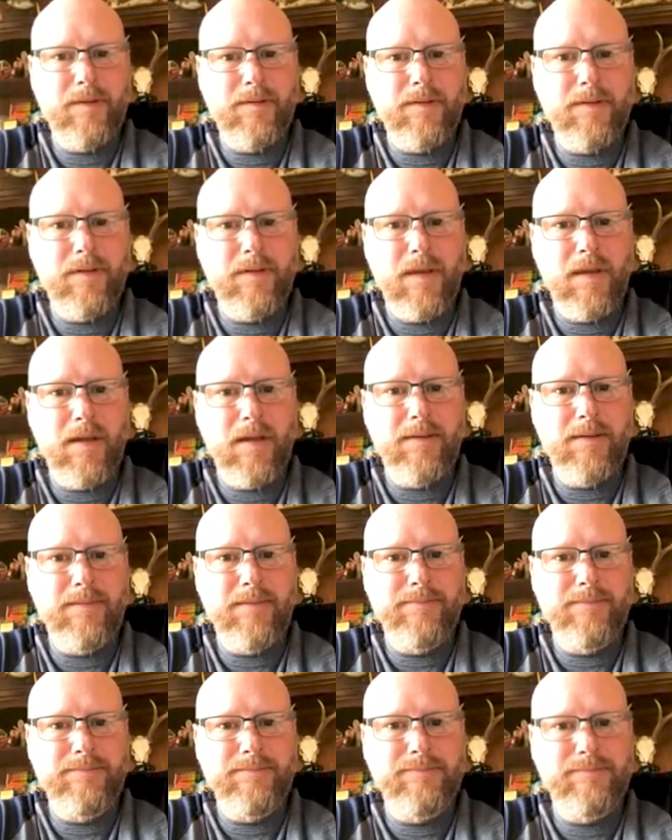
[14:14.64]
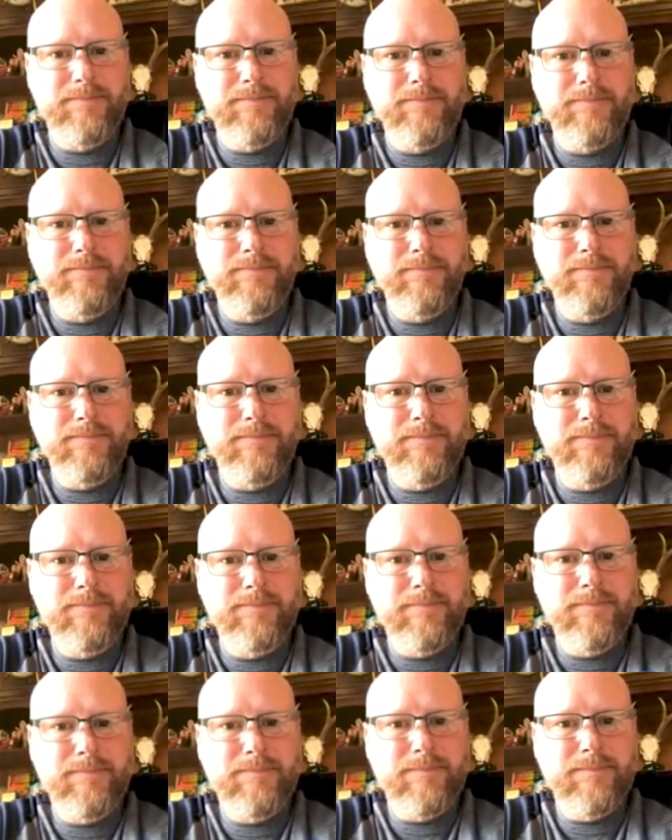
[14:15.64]

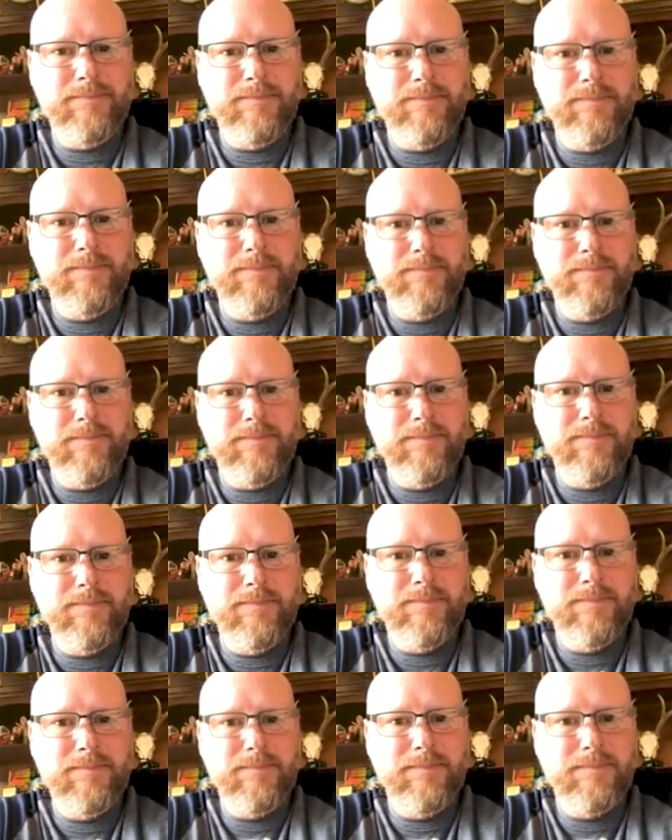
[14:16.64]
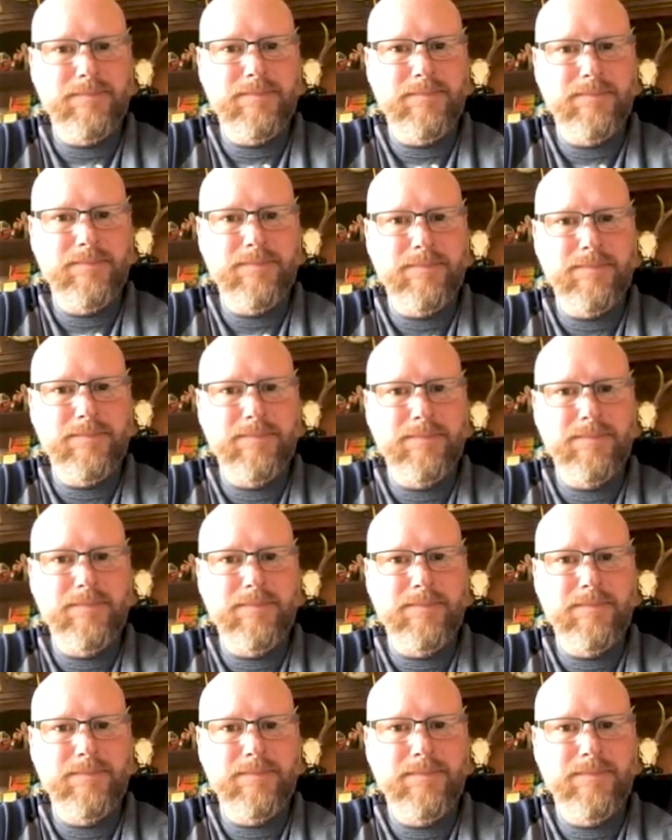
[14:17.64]

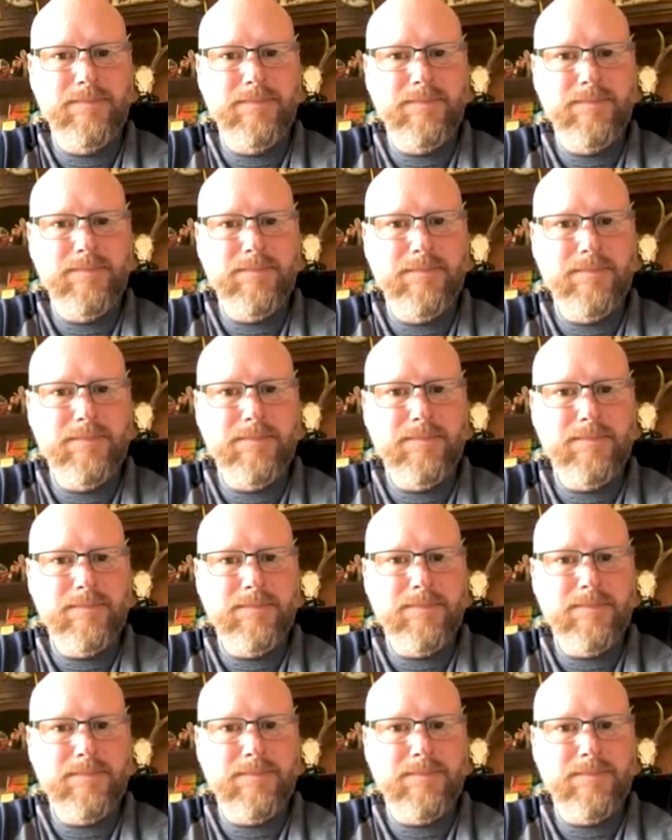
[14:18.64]
[no speech]